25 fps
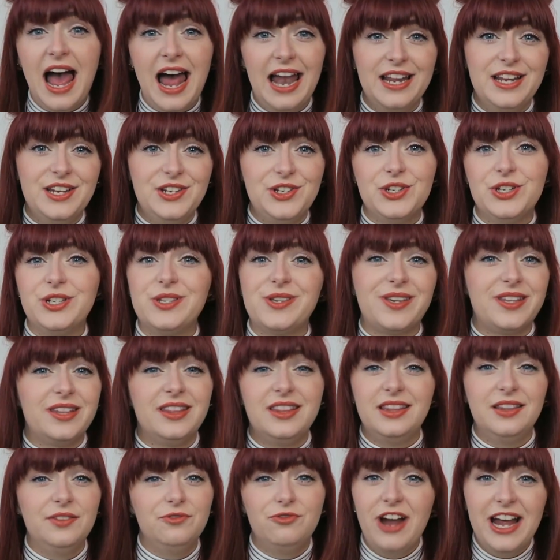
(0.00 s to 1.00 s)
and
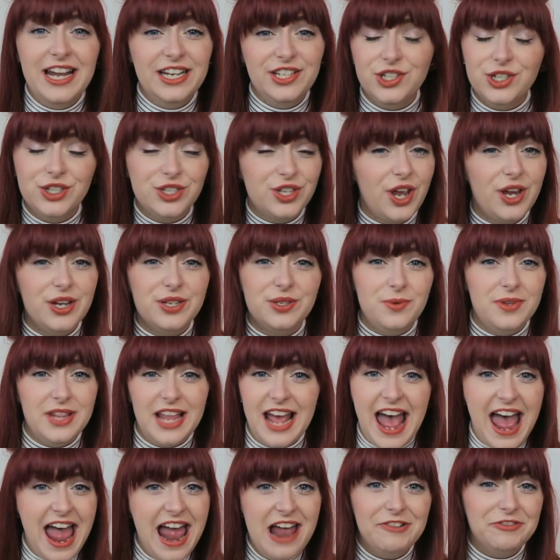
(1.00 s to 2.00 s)
red just goes
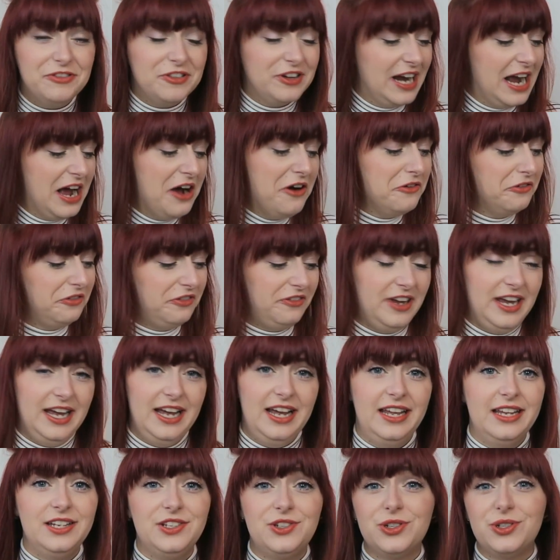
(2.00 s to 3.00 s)
with every
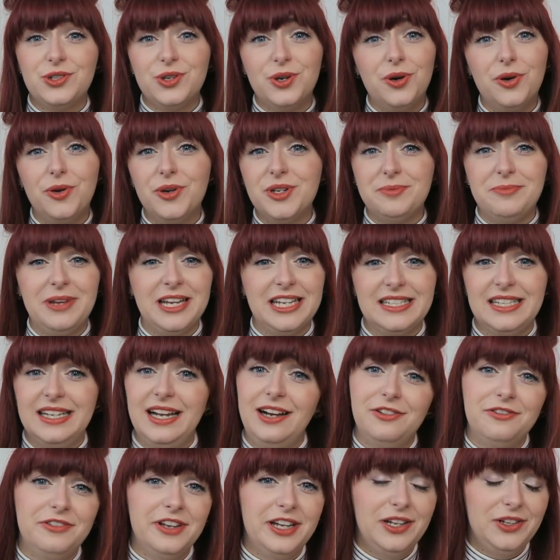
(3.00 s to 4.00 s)
outfit. It just always makes an
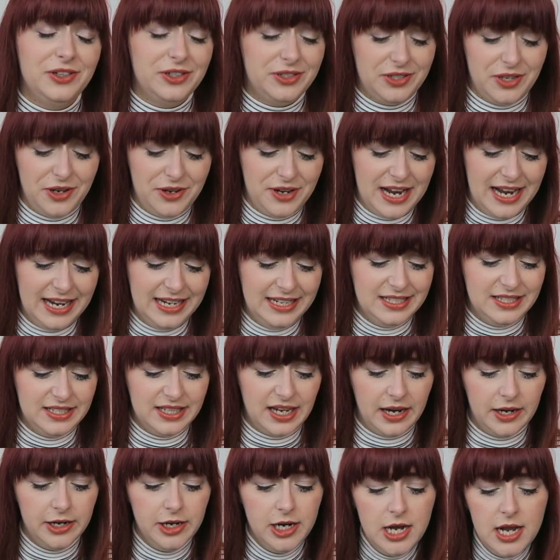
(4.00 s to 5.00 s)
outfit look so nice.
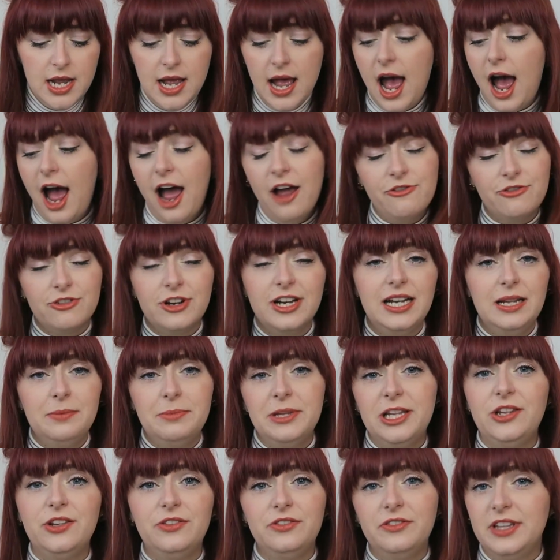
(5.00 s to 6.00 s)
So I've really
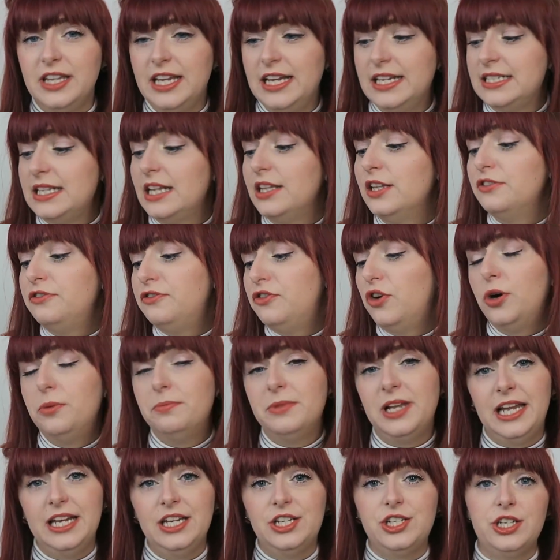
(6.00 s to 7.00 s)
been loving this, and the
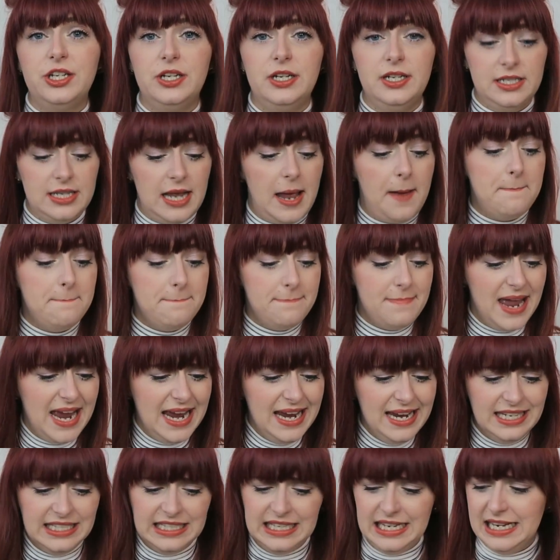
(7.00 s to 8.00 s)
formulation is
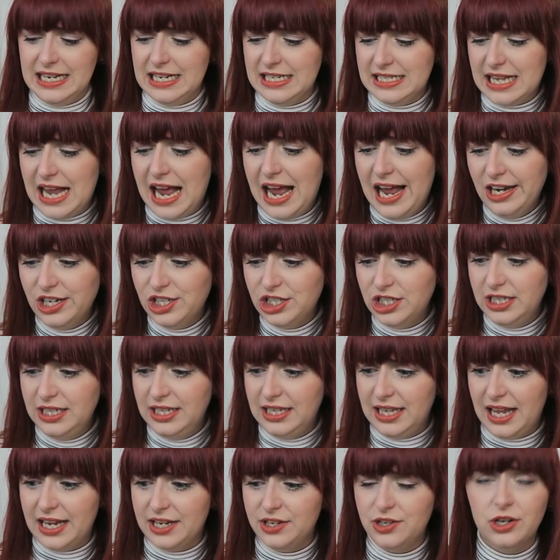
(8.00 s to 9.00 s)
amazing. It's
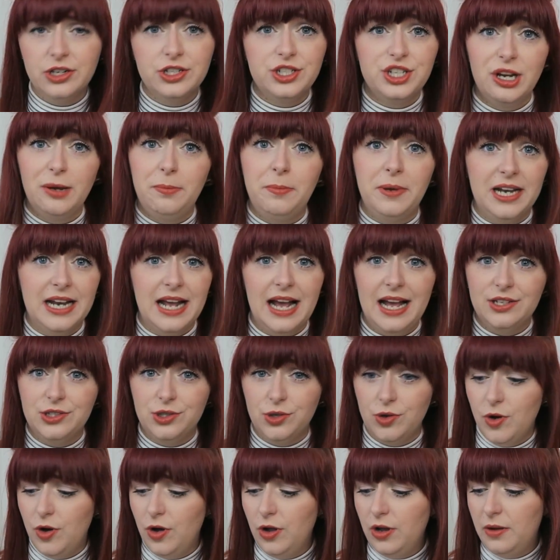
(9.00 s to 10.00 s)
actually like not chipping
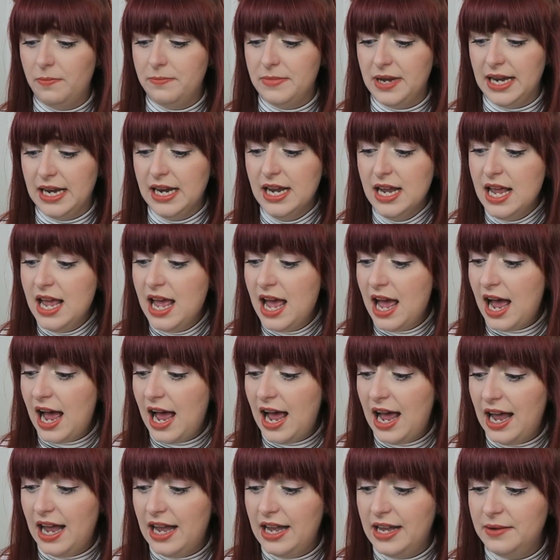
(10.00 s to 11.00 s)
at all on me.
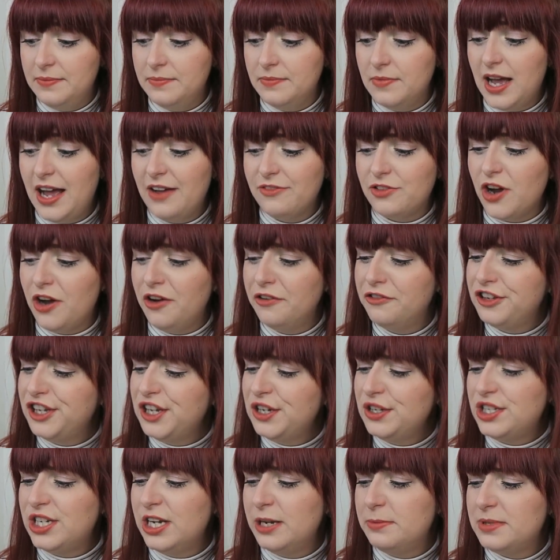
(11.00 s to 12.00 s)
I've got a
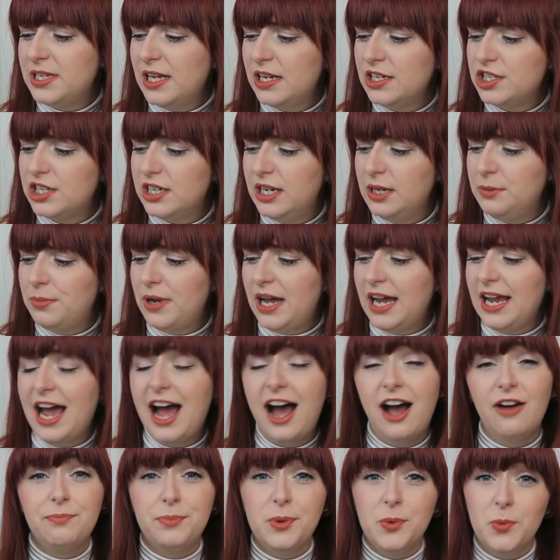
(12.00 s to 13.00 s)
few chips actually, but I
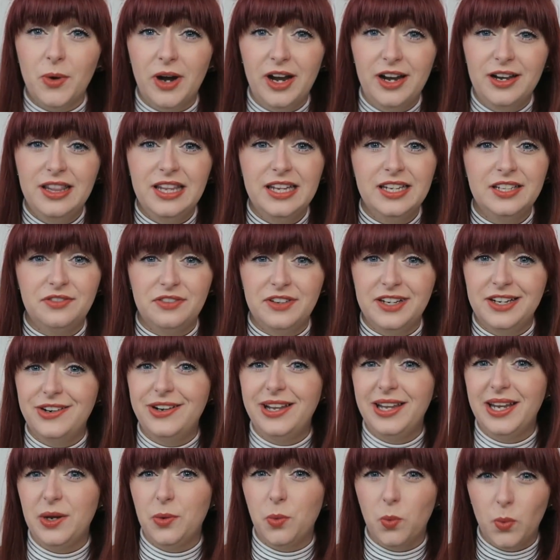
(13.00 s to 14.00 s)
have been wearing this for
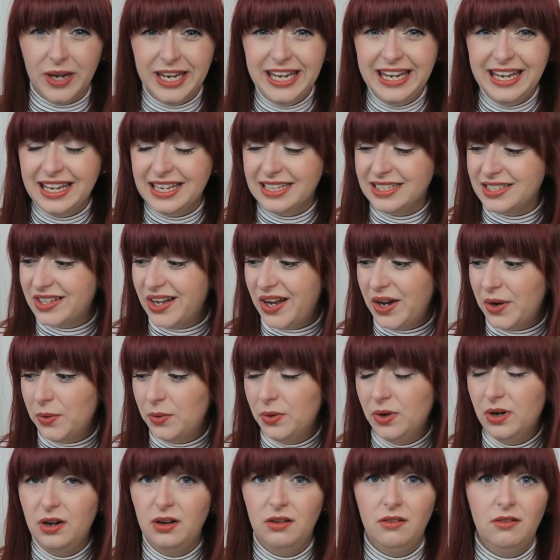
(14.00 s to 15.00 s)
nearly a week,
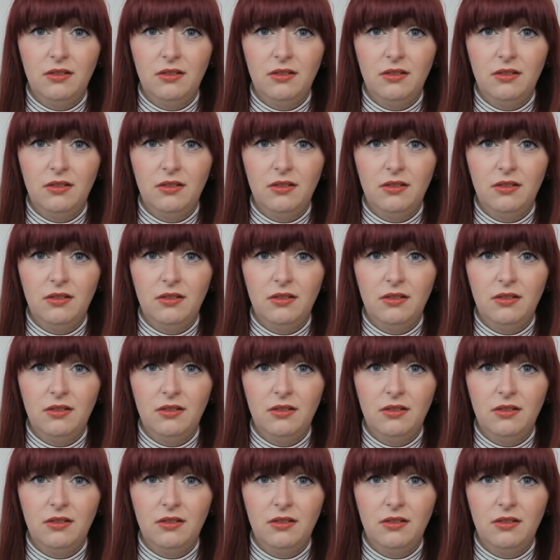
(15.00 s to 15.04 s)
so